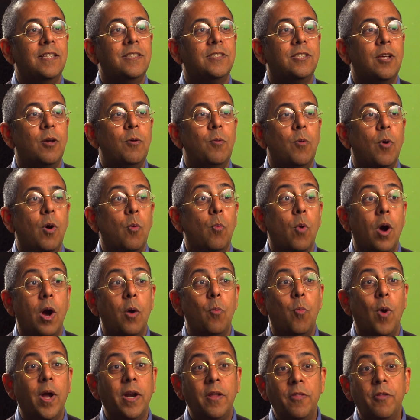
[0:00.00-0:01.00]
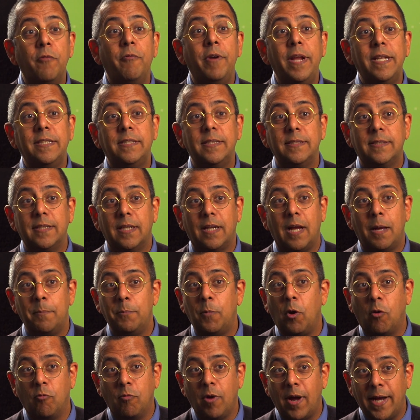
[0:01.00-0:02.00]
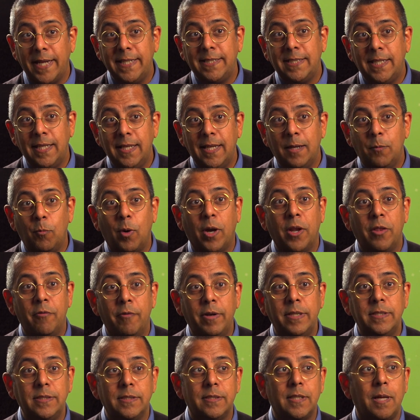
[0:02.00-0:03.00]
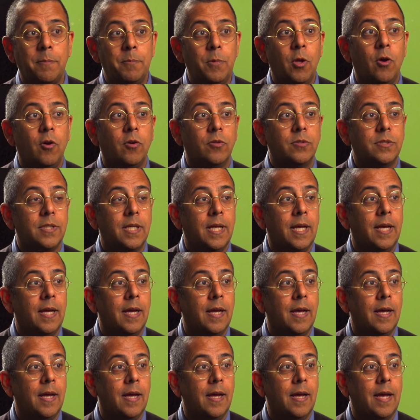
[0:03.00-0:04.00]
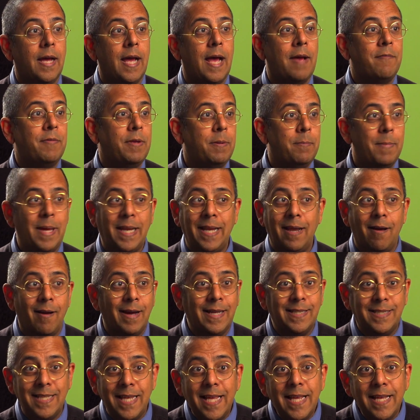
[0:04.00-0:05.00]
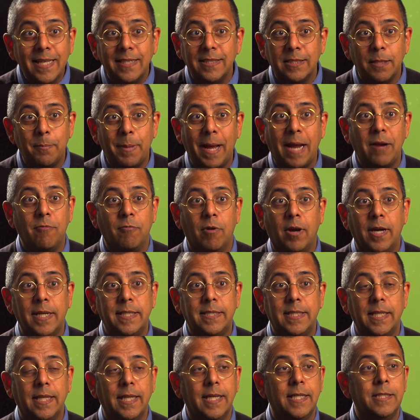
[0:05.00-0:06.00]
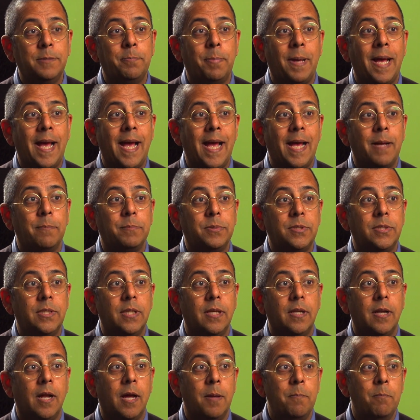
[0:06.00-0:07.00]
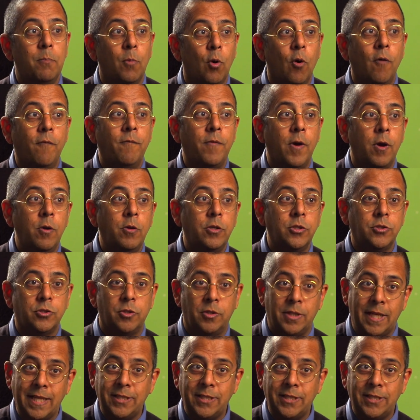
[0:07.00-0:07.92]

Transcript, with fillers: So one of the reasons that I'm not writing and one of the reasons I'm not uh, having many ideas about writing is perhaps that I'm more focused on